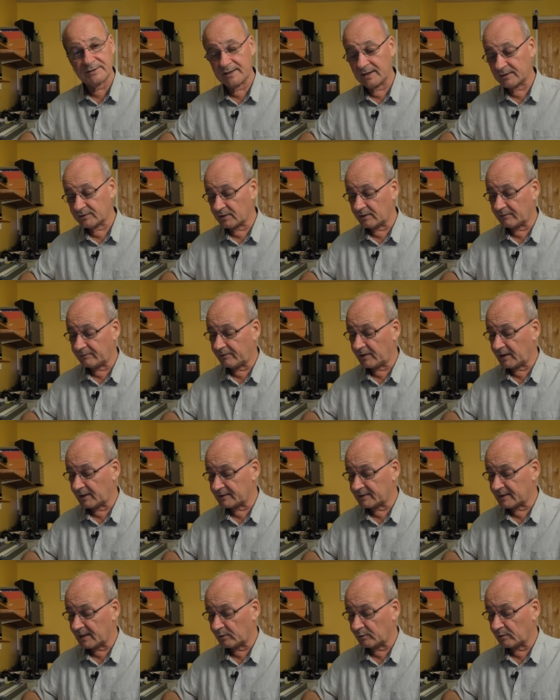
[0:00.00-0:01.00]
test and a fair
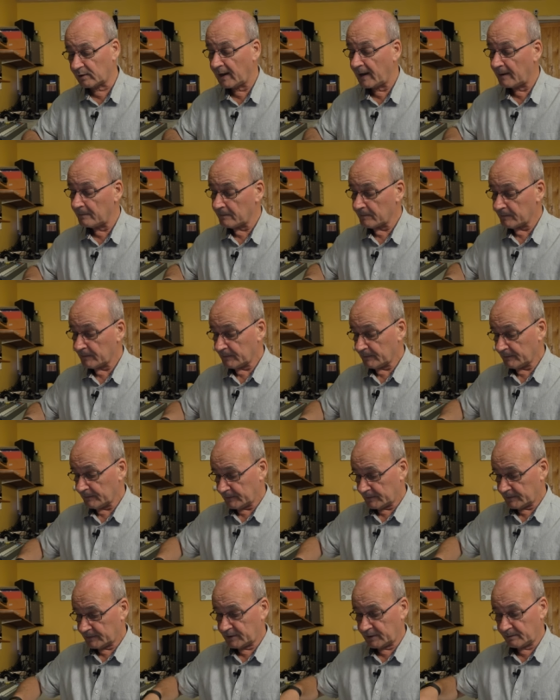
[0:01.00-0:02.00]
sound
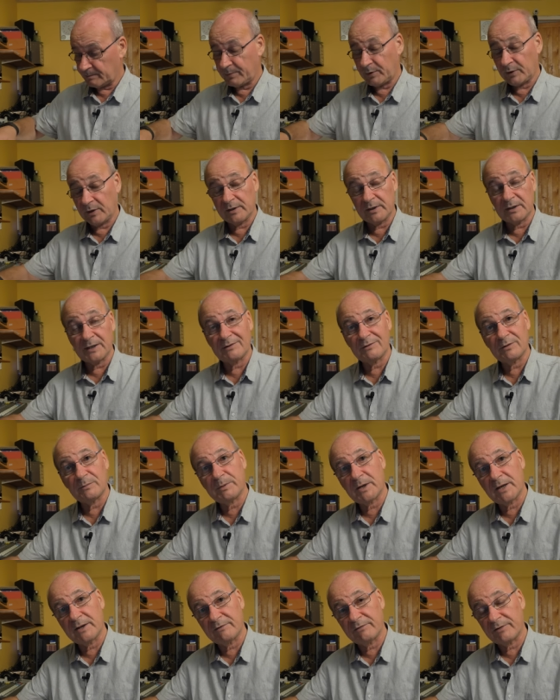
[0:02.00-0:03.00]
to put it on a level
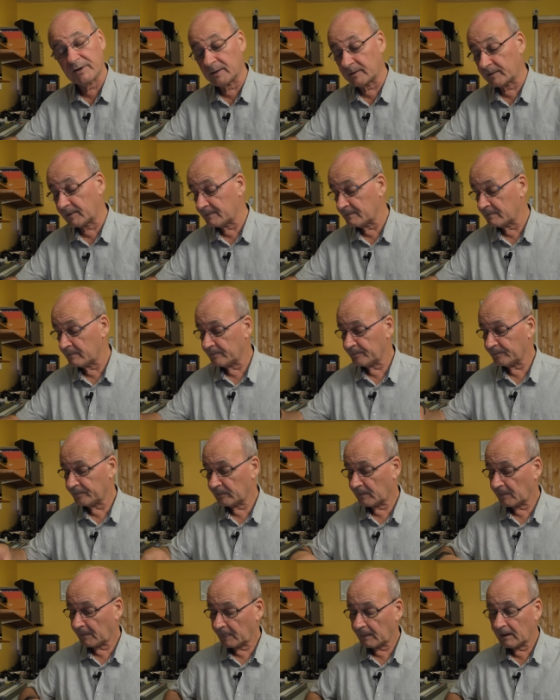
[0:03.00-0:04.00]
playing field.
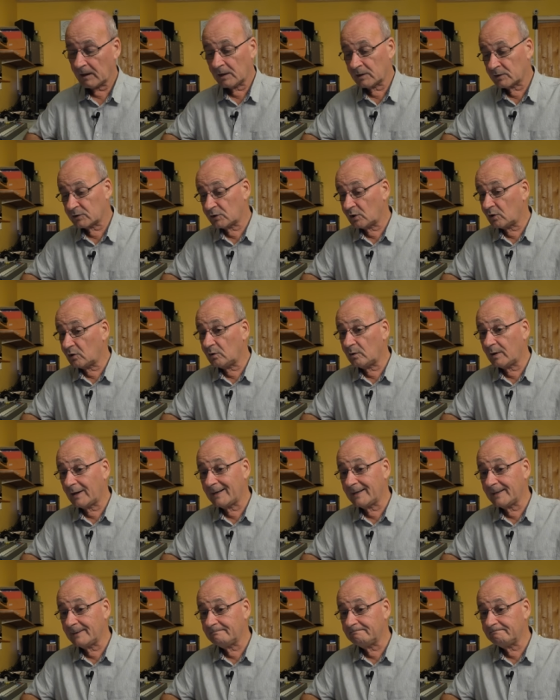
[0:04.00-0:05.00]
So
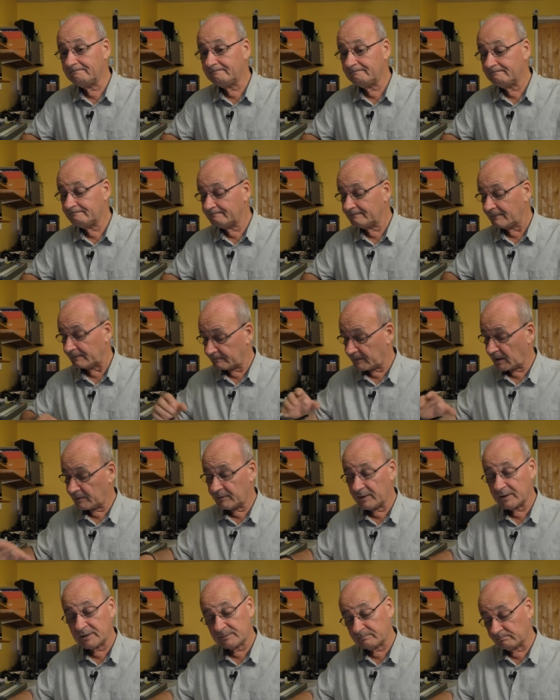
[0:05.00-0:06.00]
um,
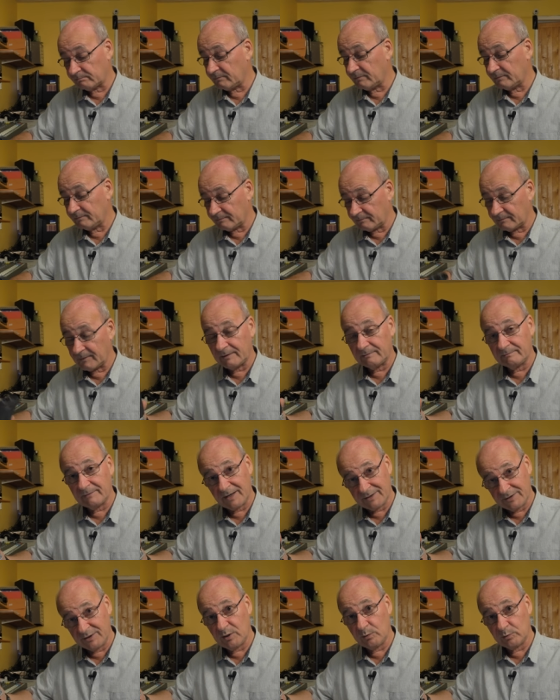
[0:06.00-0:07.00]
and this
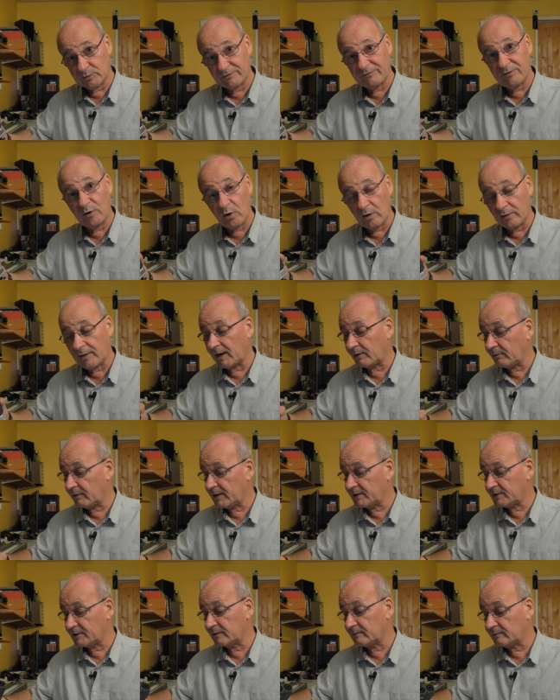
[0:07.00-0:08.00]
I use for that
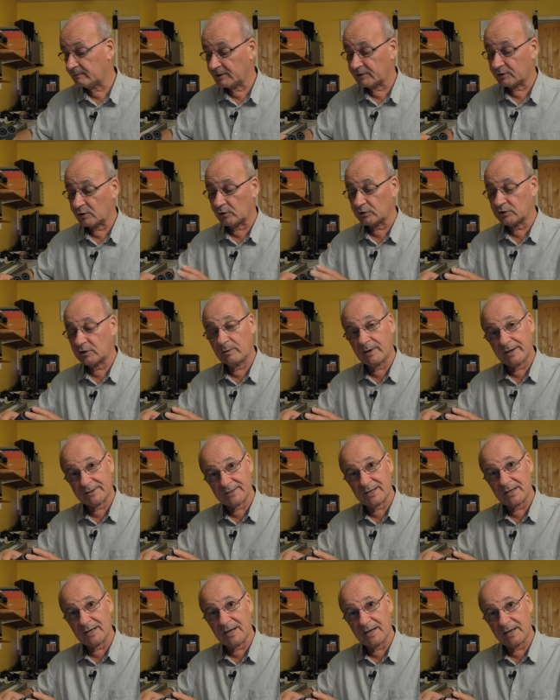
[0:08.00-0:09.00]
reason. It's got two
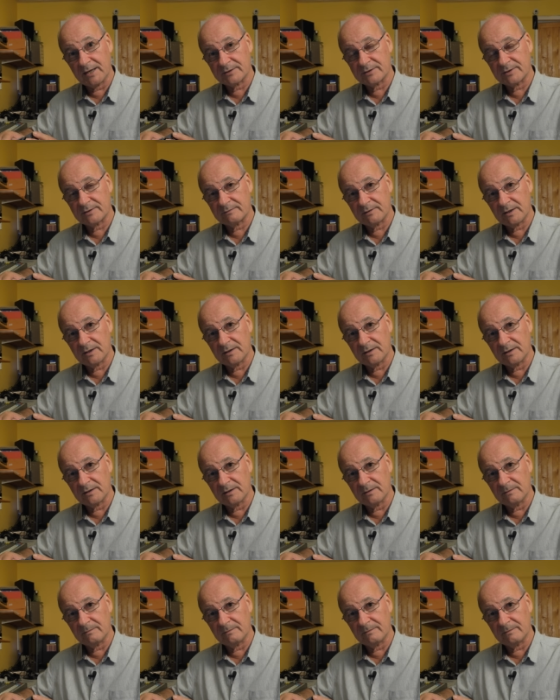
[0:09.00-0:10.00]
XLRs.
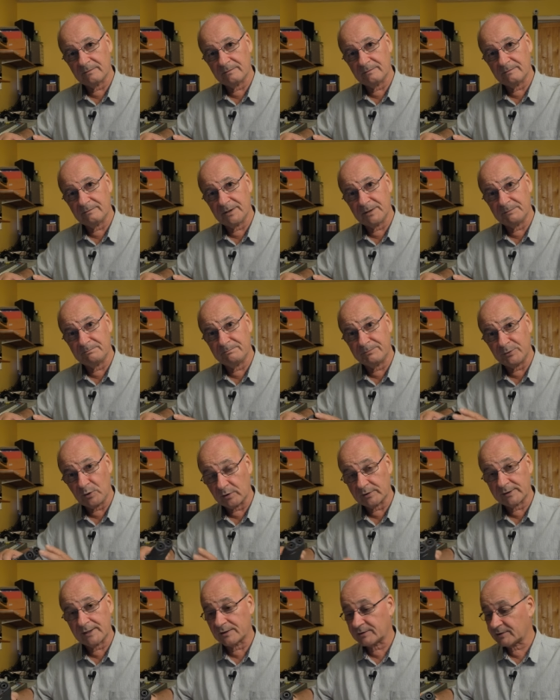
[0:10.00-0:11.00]
Um, my
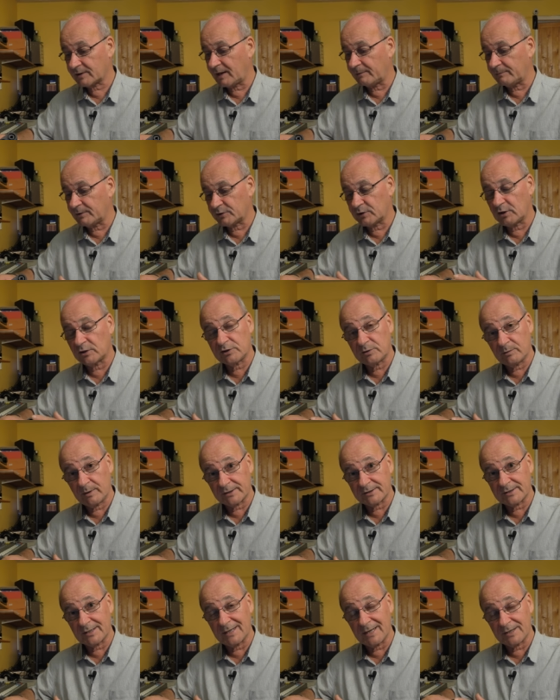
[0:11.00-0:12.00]
broadcast camera's got two
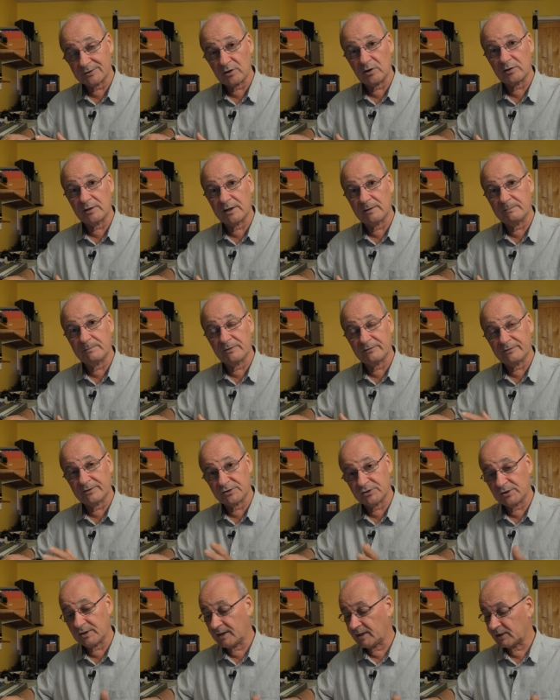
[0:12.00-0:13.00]
XLRs on it but for
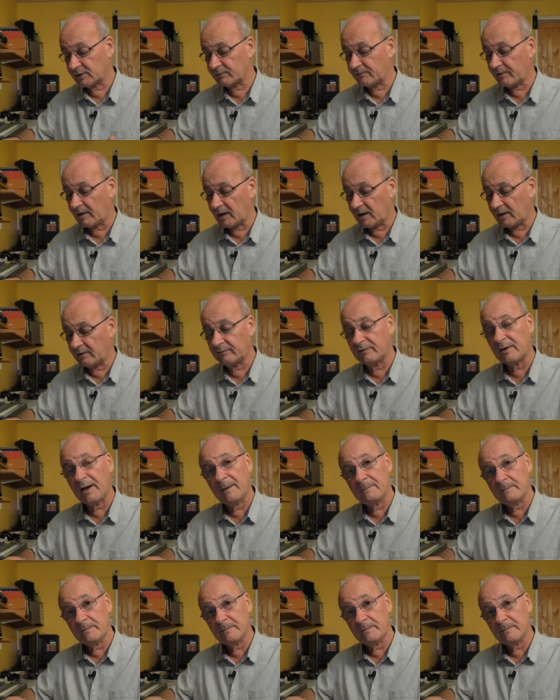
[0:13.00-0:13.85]
GH5